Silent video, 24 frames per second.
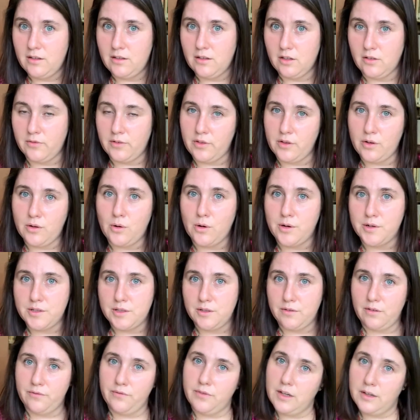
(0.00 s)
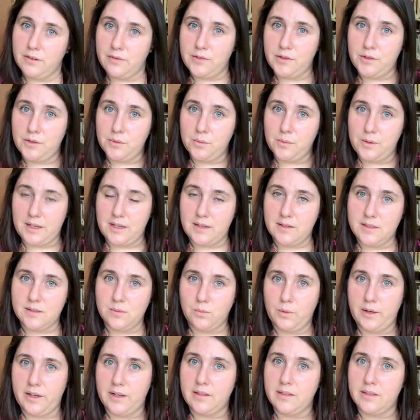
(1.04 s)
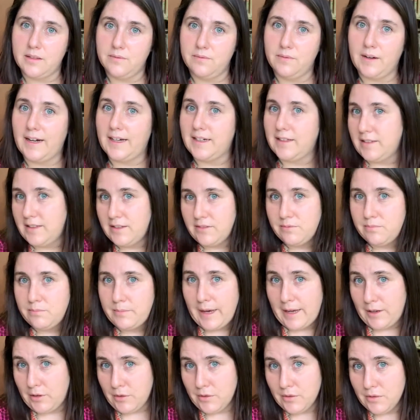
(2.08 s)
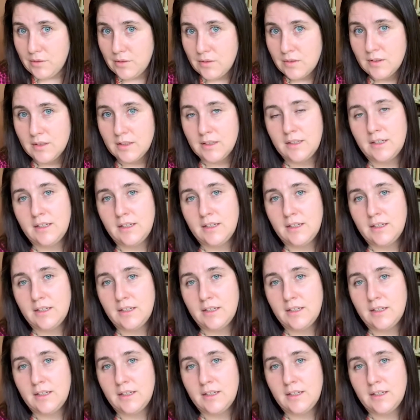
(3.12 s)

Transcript: over the course of a few weeks with violet petals.